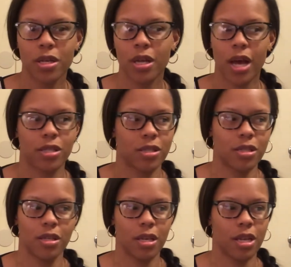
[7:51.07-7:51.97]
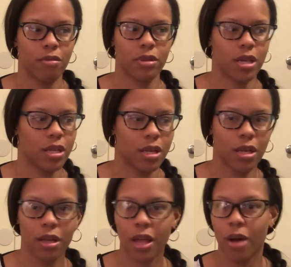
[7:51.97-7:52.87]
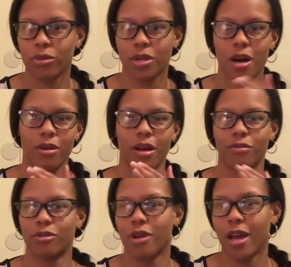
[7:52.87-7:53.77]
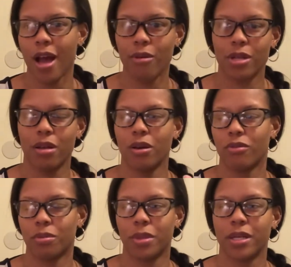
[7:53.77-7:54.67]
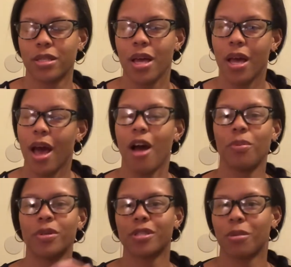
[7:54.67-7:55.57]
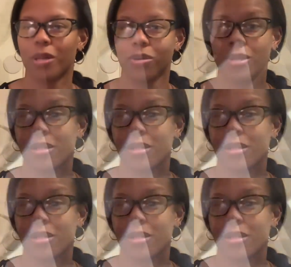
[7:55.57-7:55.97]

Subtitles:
I just couldn't get everything together. I was all off track. I was all over the place. I'll put some of those clips